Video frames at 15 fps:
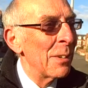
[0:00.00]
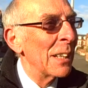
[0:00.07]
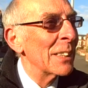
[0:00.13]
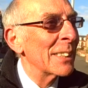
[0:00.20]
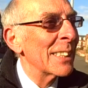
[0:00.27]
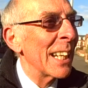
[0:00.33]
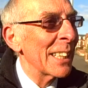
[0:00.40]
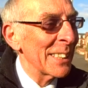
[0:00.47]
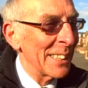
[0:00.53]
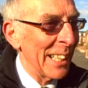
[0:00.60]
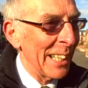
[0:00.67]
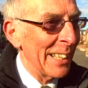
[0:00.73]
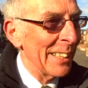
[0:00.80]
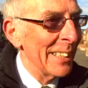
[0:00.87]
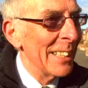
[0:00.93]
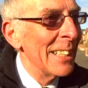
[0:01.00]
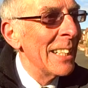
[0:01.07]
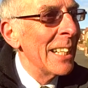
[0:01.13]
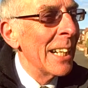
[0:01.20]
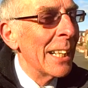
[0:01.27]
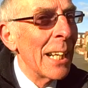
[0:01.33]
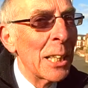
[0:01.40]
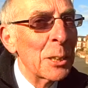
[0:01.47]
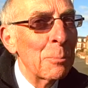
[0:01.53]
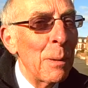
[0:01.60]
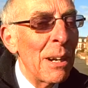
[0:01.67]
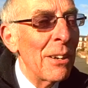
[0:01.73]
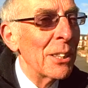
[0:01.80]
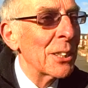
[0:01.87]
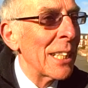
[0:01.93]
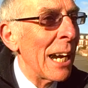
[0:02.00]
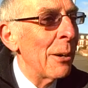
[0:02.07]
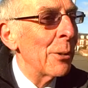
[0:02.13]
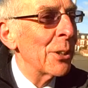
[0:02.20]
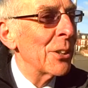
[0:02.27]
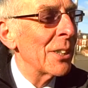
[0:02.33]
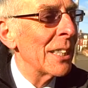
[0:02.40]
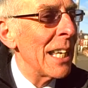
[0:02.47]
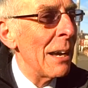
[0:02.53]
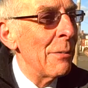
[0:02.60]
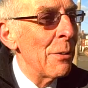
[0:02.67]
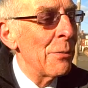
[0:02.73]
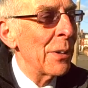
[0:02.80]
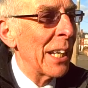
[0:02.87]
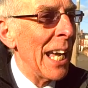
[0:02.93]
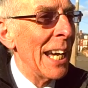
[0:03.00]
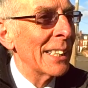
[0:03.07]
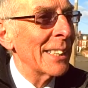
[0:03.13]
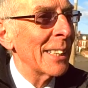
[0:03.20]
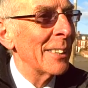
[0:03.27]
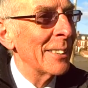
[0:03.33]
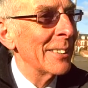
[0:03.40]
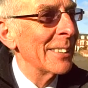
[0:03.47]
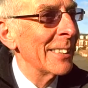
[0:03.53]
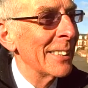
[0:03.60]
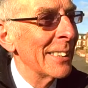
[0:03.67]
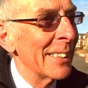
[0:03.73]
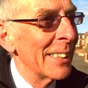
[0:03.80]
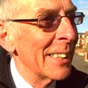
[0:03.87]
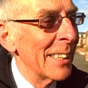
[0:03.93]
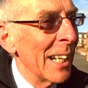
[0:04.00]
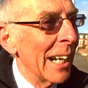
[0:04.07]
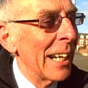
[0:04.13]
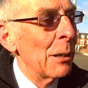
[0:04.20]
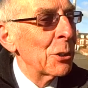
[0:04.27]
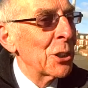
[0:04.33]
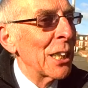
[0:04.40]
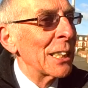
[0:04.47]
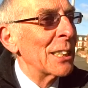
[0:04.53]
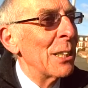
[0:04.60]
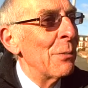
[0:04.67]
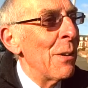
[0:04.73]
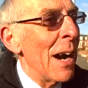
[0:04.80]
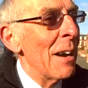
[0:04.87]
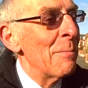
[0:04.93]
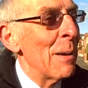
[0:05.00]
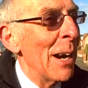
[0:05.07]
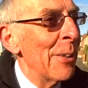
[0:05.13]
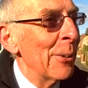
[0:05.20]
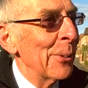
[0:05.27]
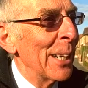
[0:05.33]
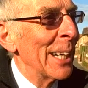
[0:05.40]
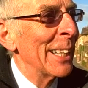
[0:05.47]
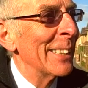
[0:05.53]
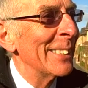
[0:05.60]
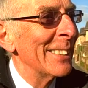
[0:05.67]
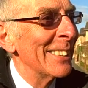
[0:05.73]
Fantastic. An experience I would never forget. And I was 65, by the way.